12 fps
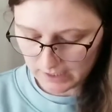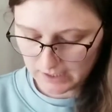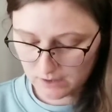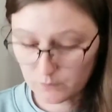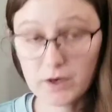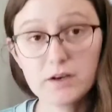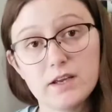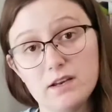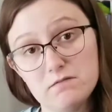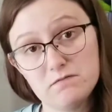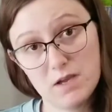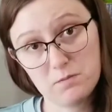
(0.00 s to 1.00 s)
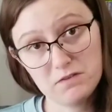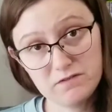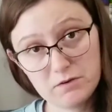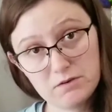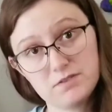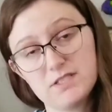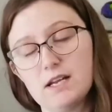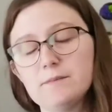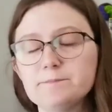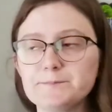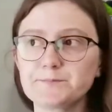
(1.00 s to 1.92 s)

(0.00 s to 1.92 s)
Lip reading: And we are getting family photos done,